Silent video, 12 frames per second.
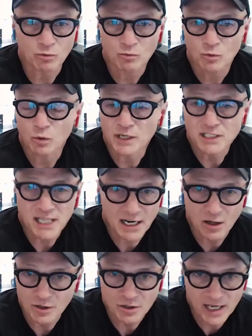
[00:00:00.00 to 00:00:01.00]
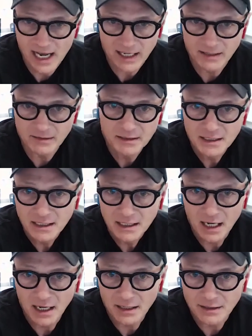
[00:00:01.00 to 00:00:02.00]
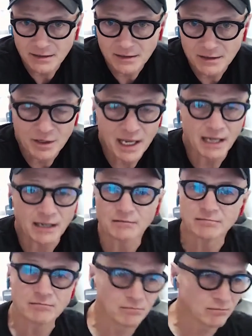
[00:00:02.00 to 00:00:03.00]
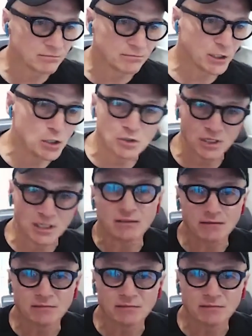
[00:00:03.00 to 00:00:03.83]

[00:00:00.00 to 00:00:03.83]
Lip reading: We'll retain all your data. You can't use it